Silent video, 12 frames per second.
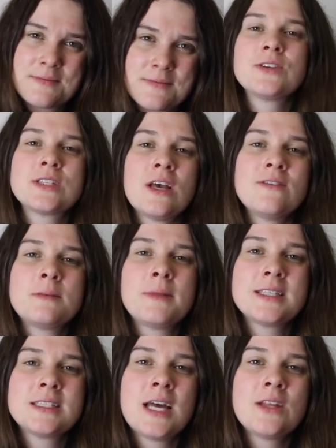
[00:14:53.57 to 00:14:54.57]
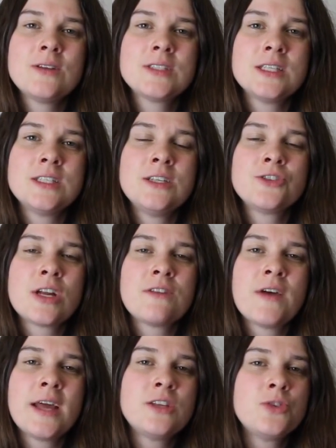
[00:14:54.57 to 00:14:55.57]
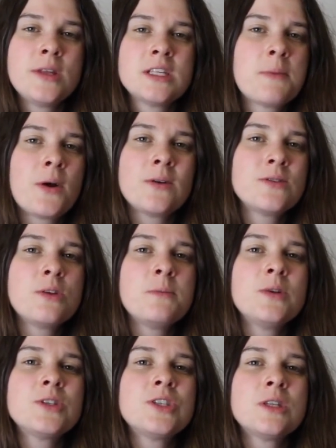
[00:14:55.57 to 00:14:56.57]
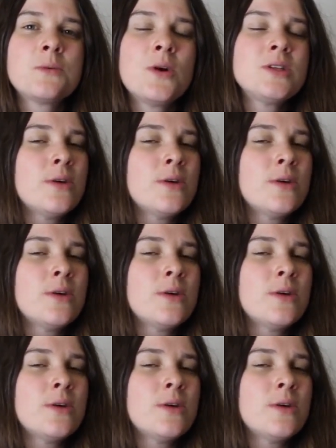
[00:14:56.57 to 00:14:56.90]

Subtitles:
Yourselves and blessing to others. Continue to try to find the joy and the sparkles of the bullshit in the world.